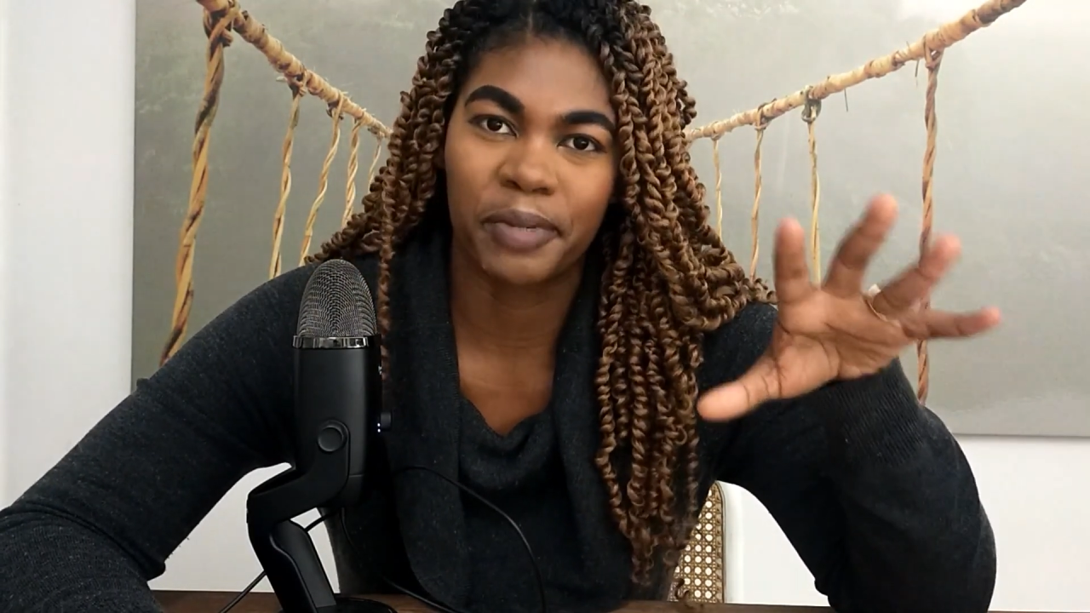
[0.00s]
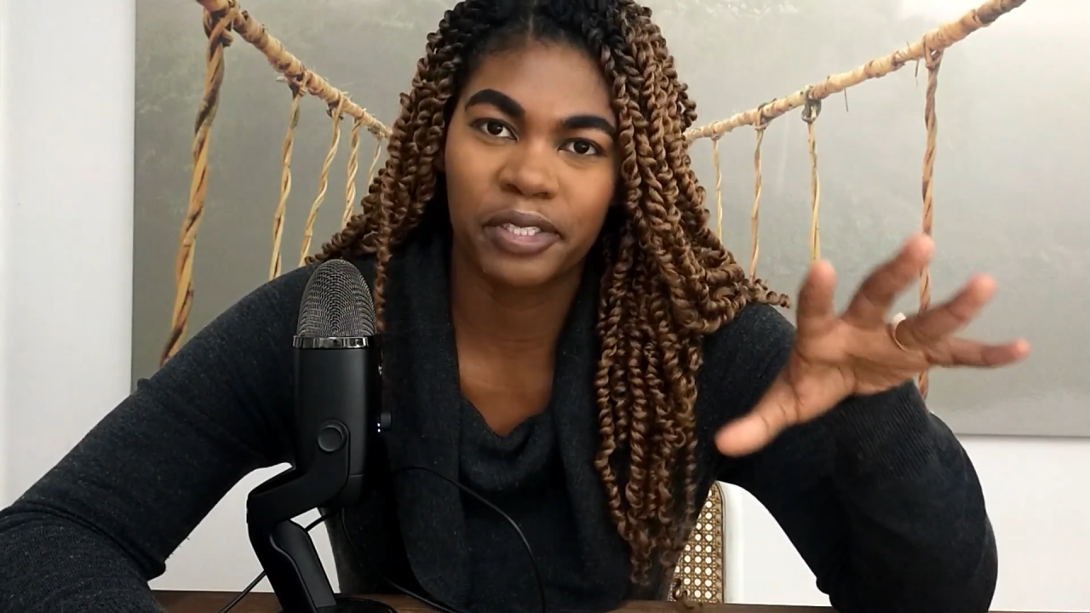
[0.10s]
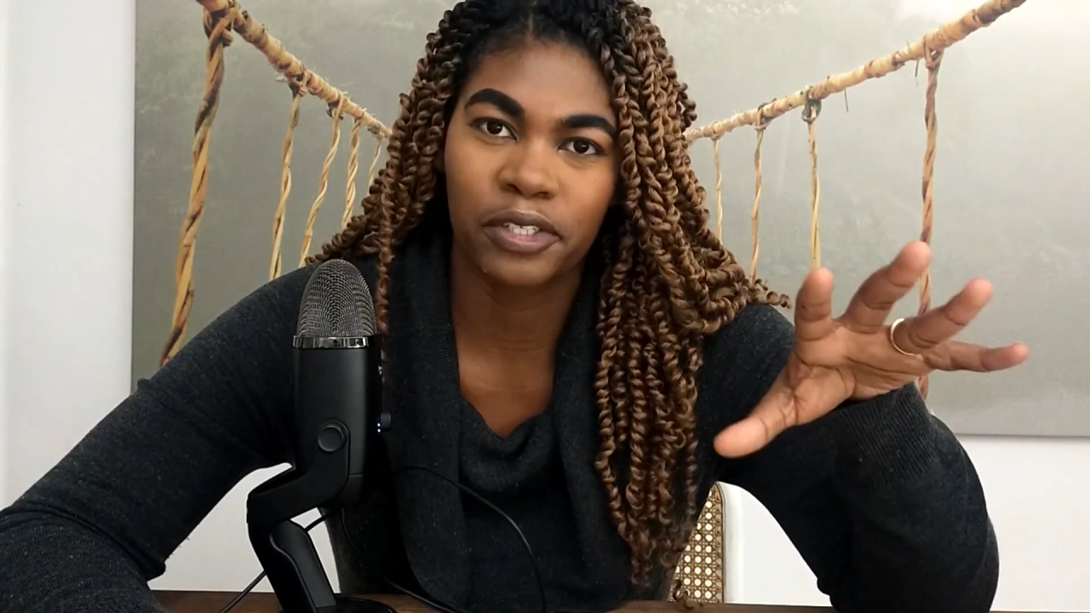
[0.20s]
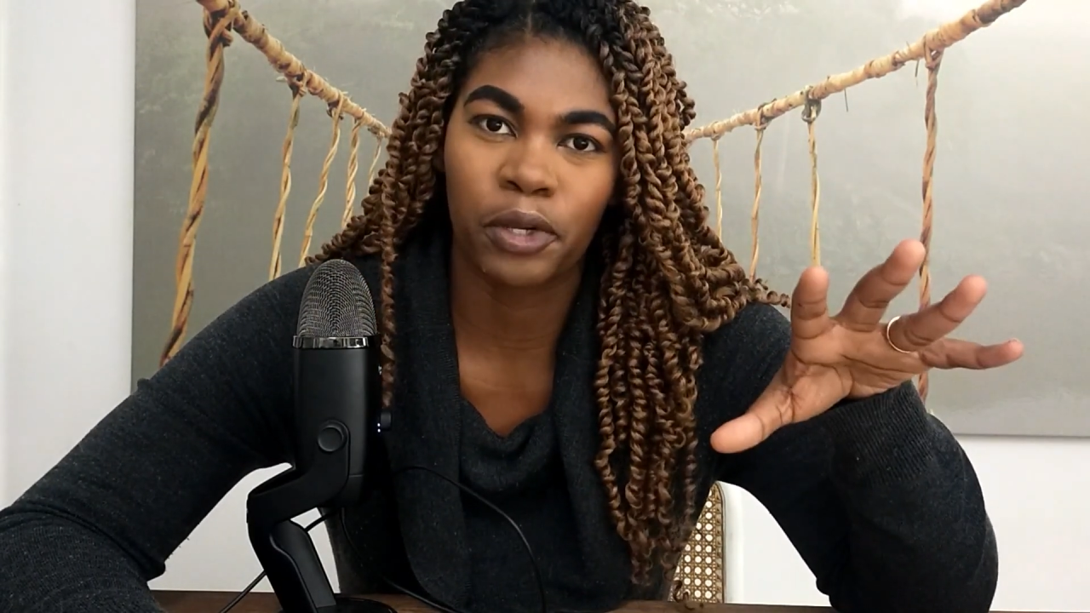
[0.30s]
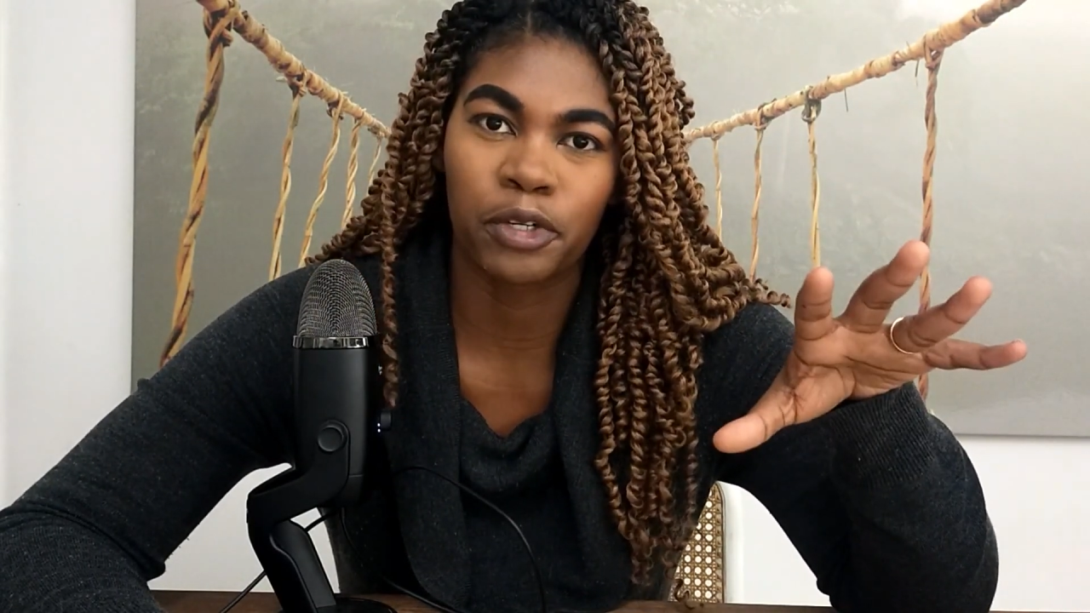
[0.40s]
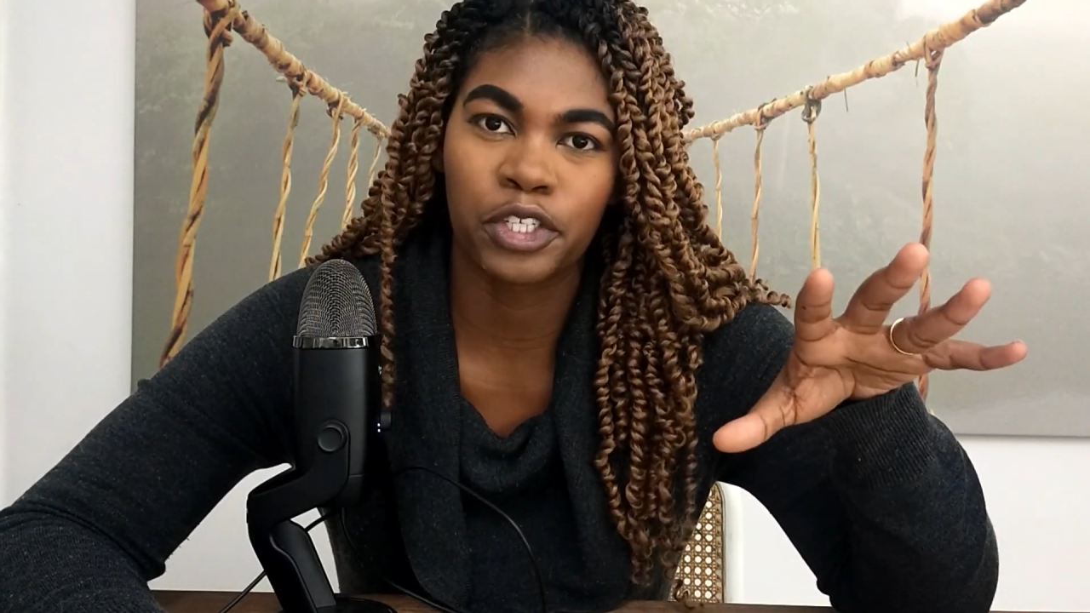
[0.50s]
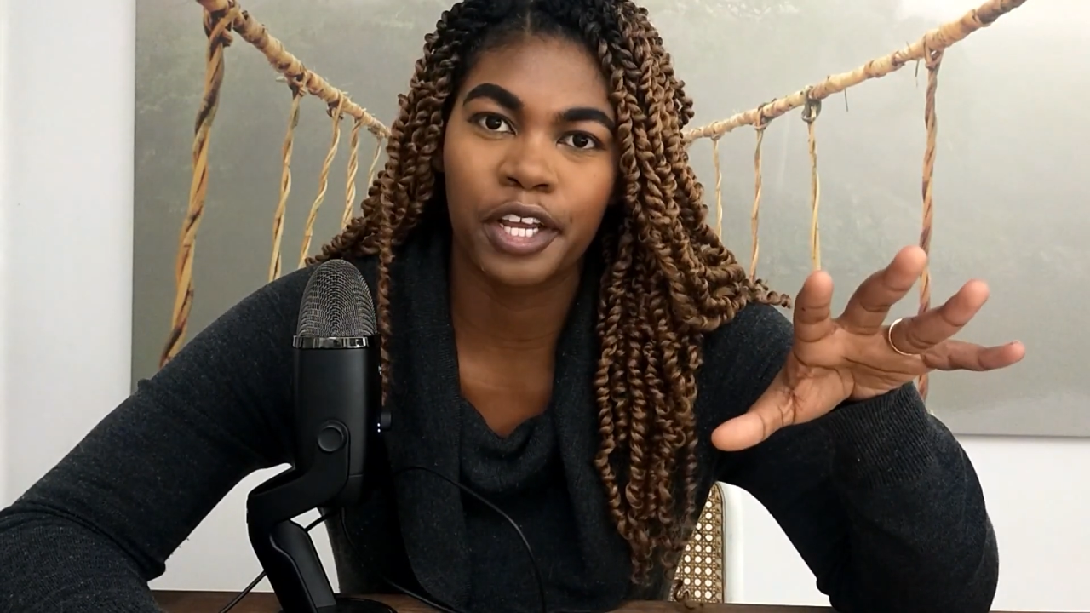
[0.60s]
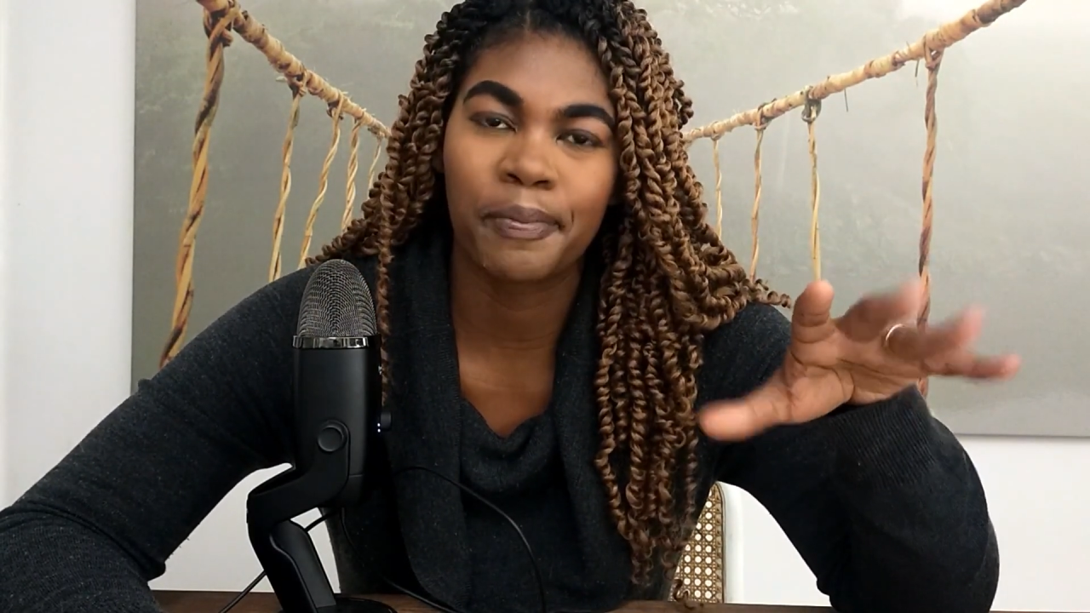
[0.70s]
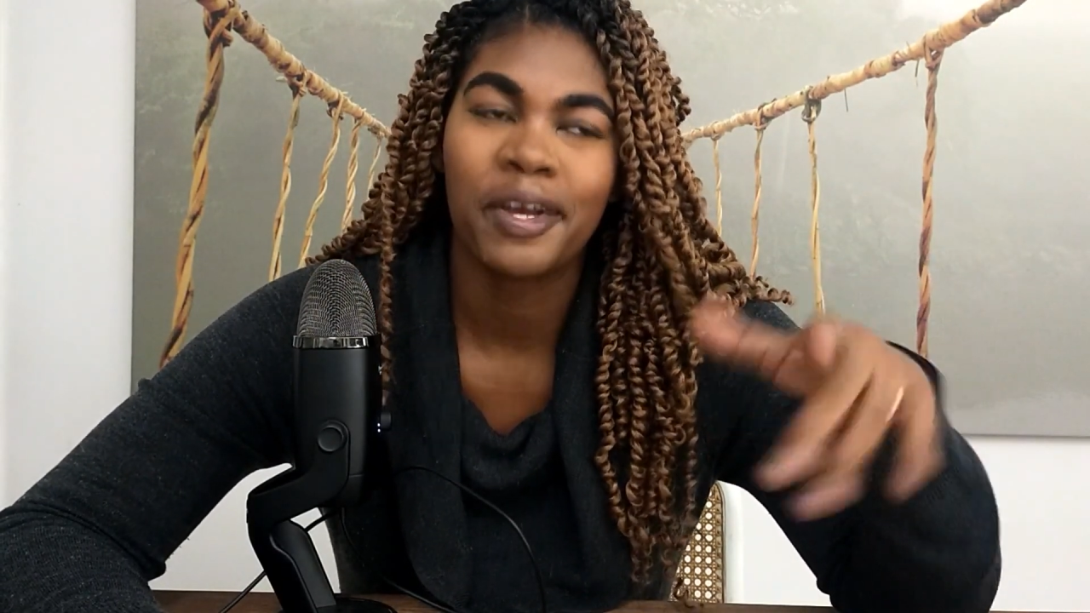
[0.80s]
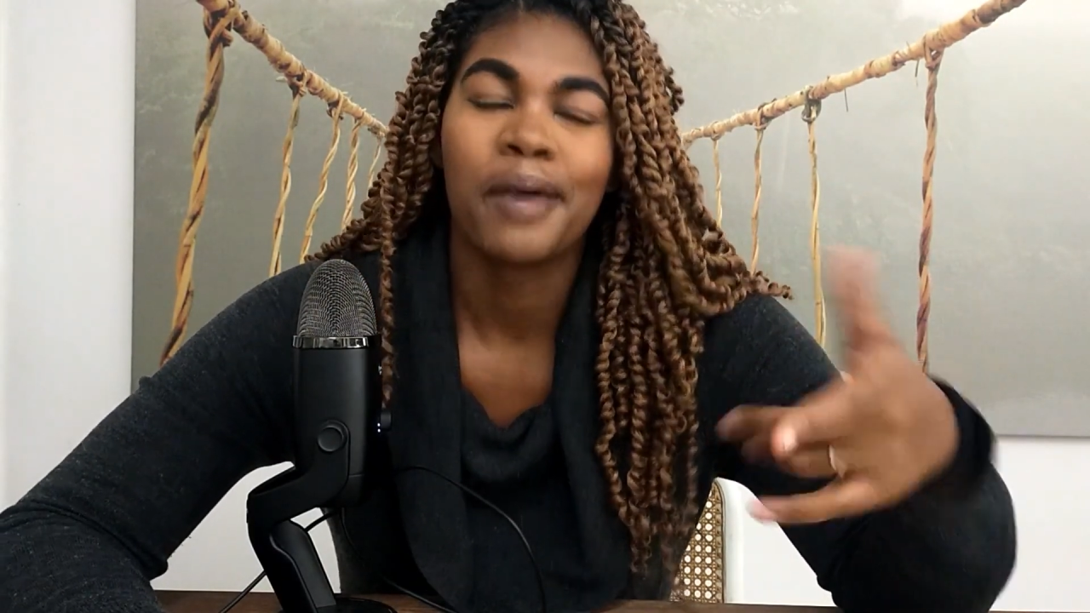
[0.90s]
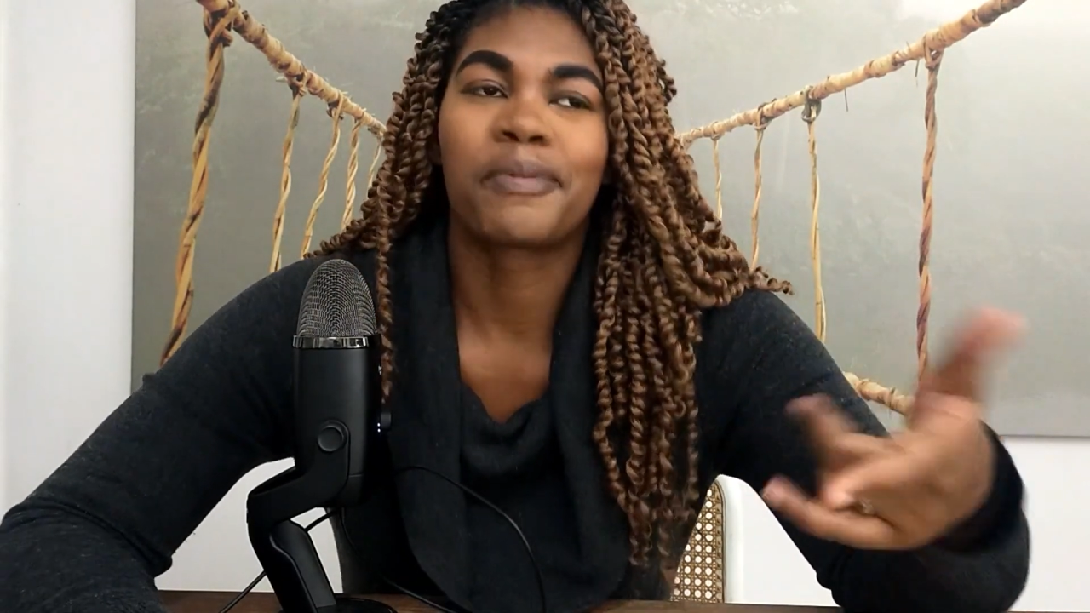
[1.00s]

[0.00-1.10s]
business ownership,